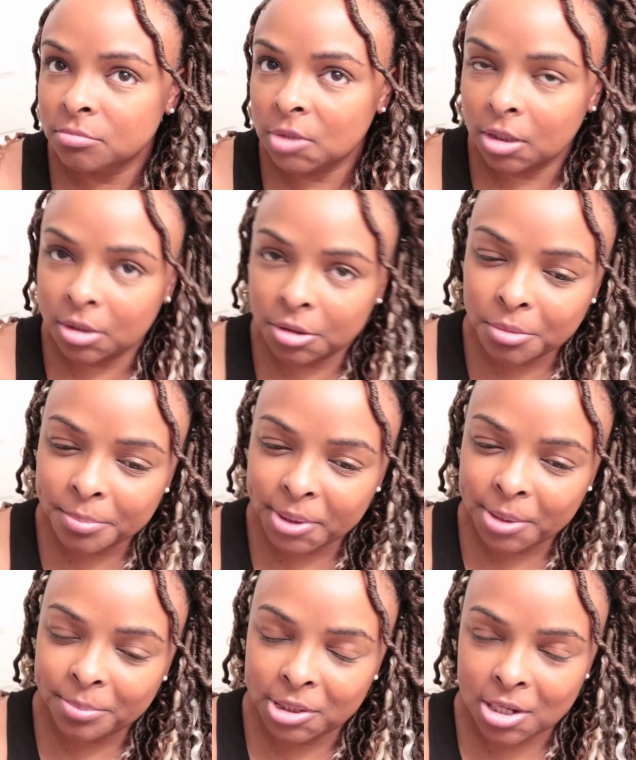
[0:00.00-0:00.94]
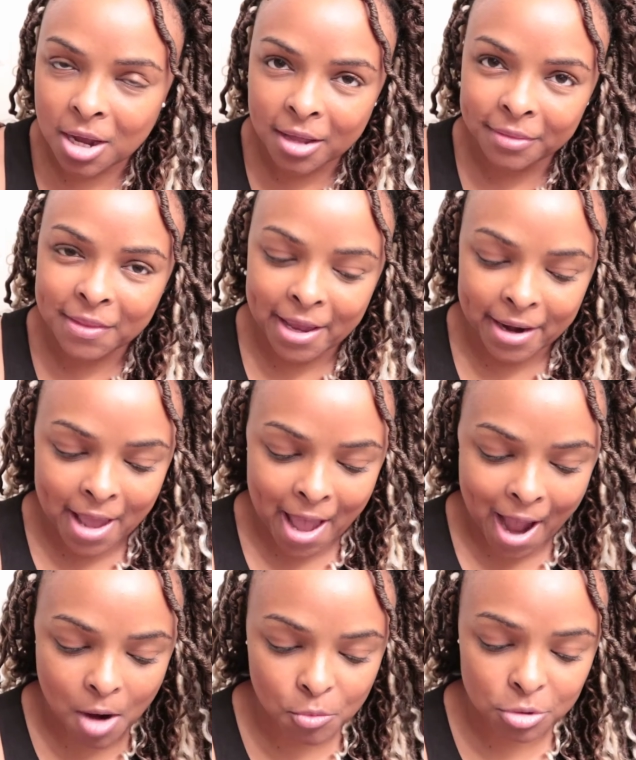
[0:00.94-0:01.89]
a little bit beyond that
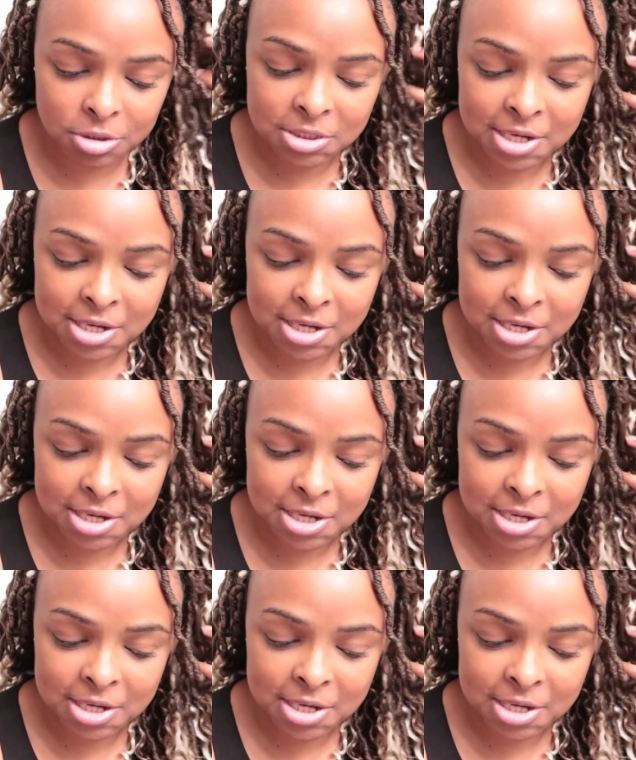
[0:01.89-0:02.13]
hour